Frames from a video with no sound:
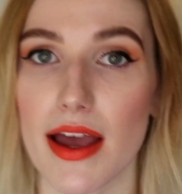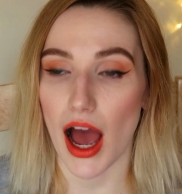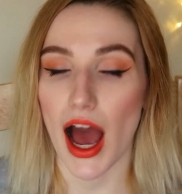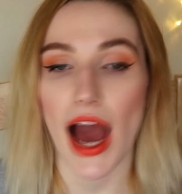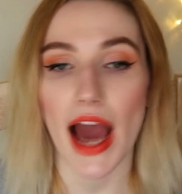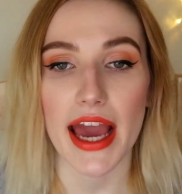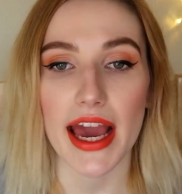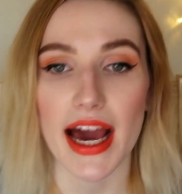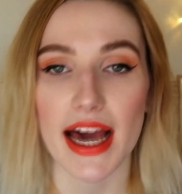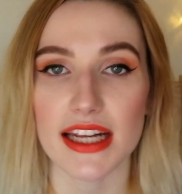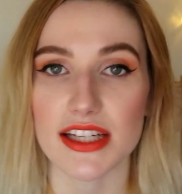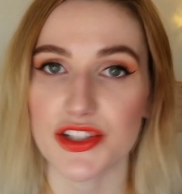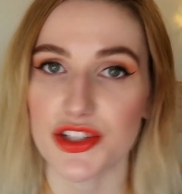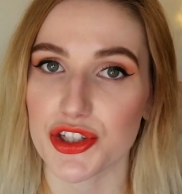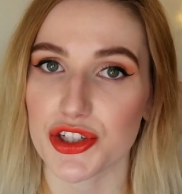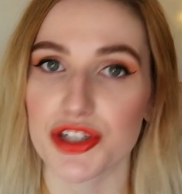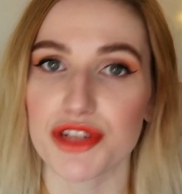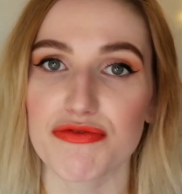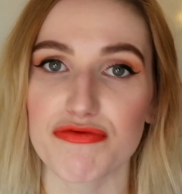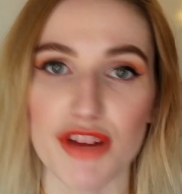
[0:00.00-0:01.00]
I had a
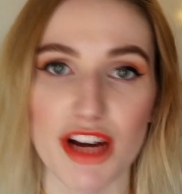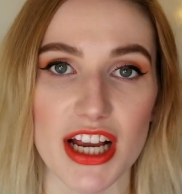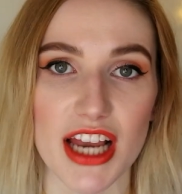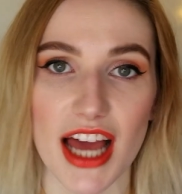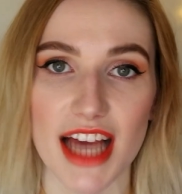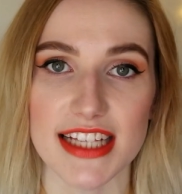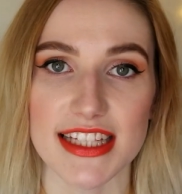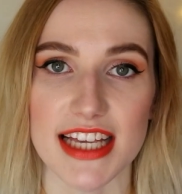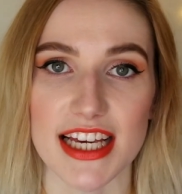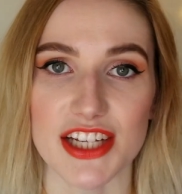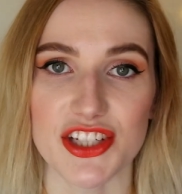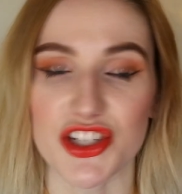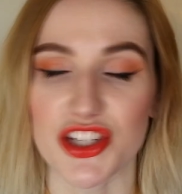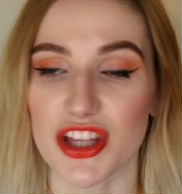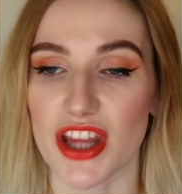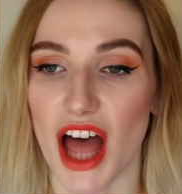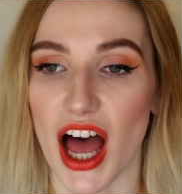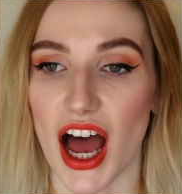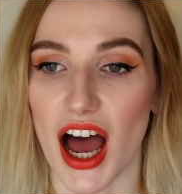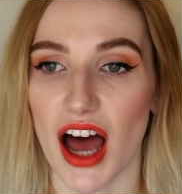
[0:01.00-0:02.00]
sudden
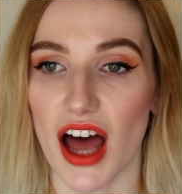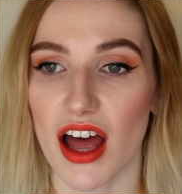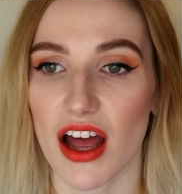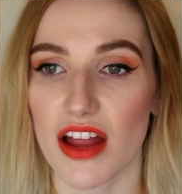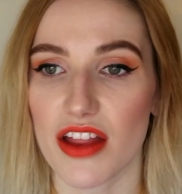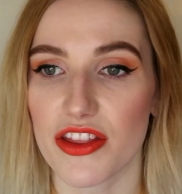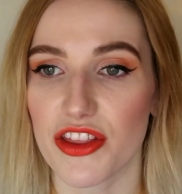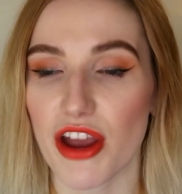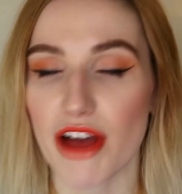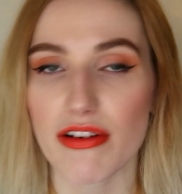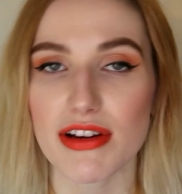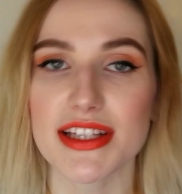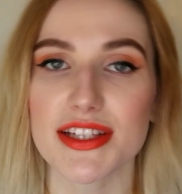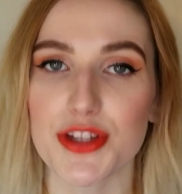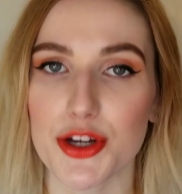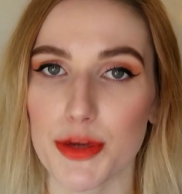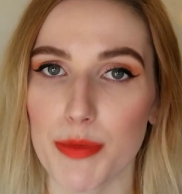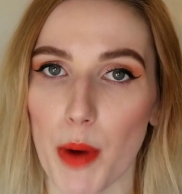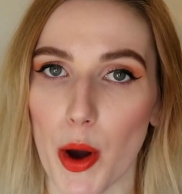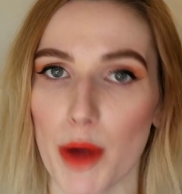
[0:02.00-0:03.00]
realisation that there is
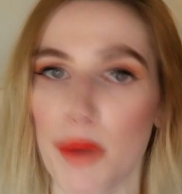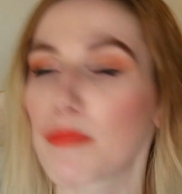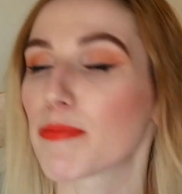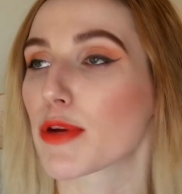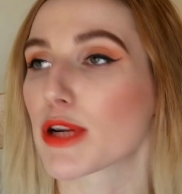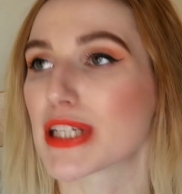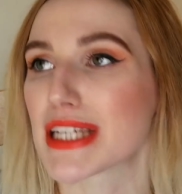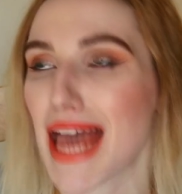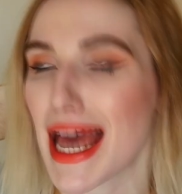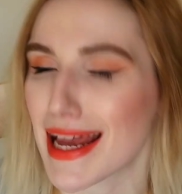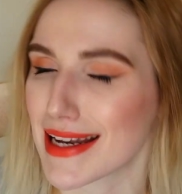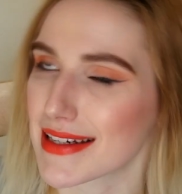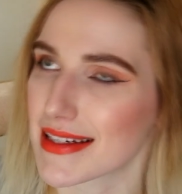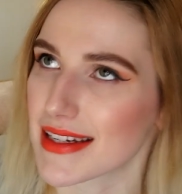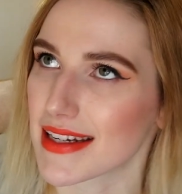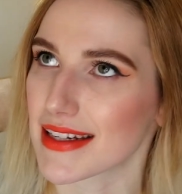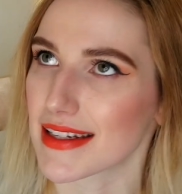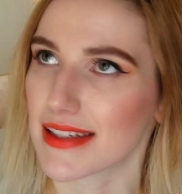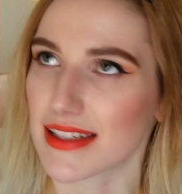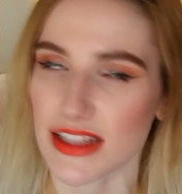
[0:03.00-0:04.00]
no point
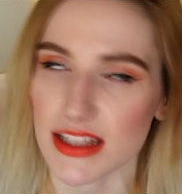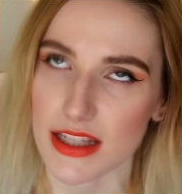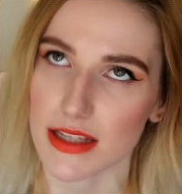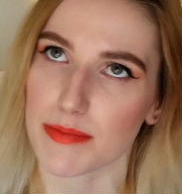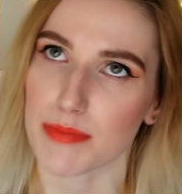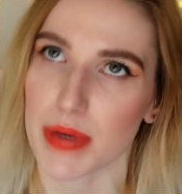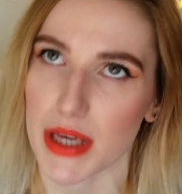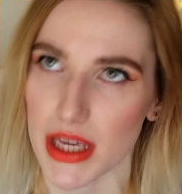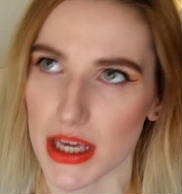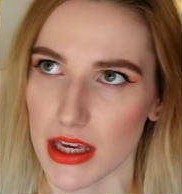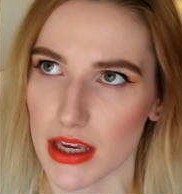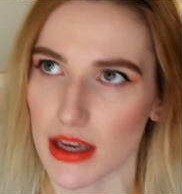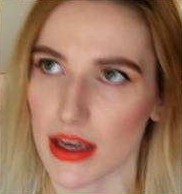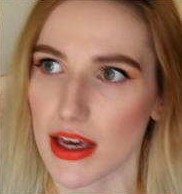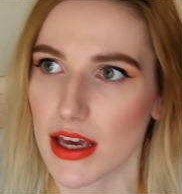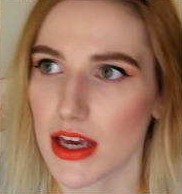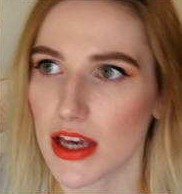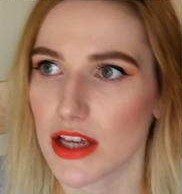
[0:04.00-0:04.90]
pretending to be